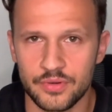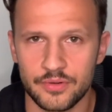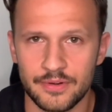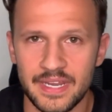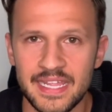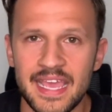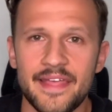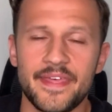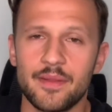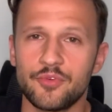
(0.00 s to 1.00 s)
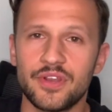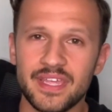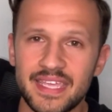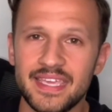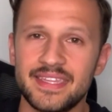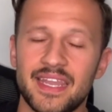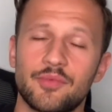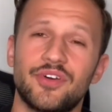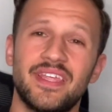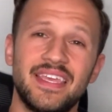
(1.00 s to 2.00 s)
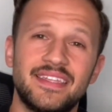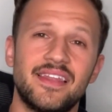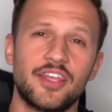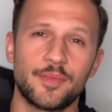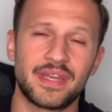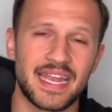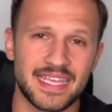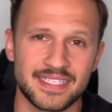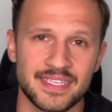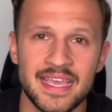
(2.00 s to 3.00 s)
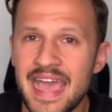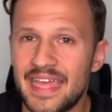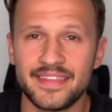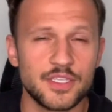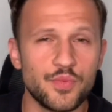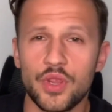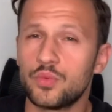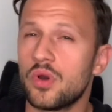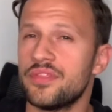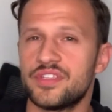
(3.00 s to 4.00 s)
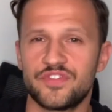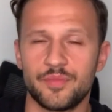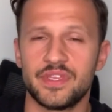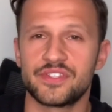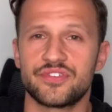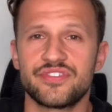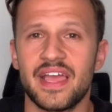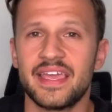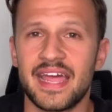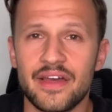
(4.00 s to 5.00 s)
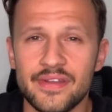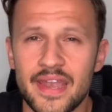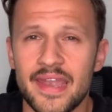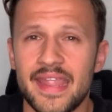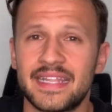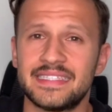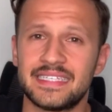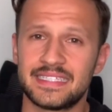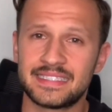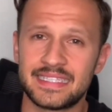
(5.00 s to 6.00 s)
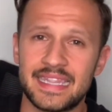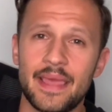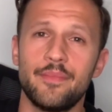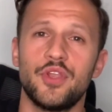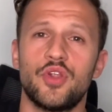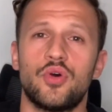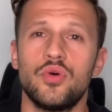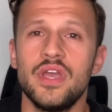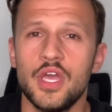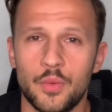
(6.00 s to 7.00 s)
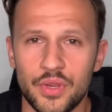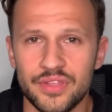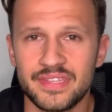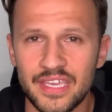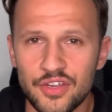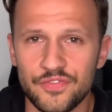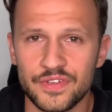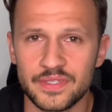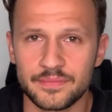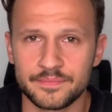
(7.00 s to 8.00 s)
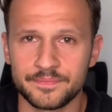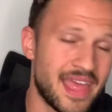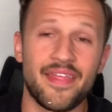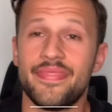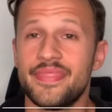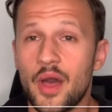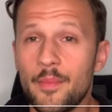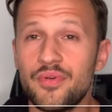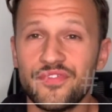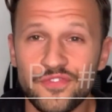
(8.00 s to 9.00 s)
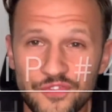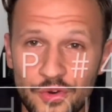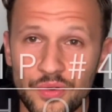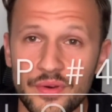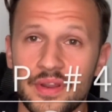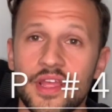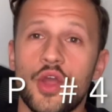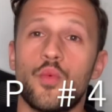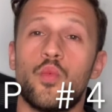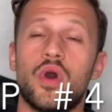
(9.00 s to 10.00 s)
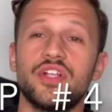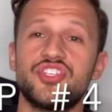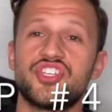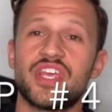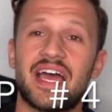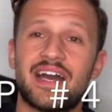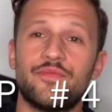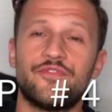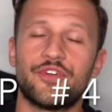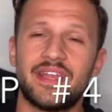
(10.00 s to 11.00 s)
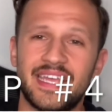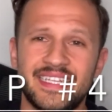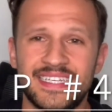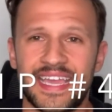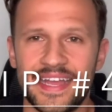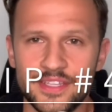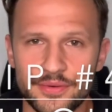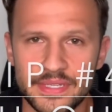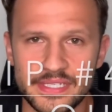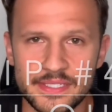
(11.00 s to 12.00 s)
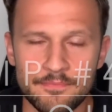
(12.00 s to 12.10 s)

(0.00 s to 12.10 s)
right? And then I'm gonna eat, and I'm gonna eat a little bit less. And this worked wonders for me. So try it out and let me know what you think of it. Number 4, watch out for hidden calories.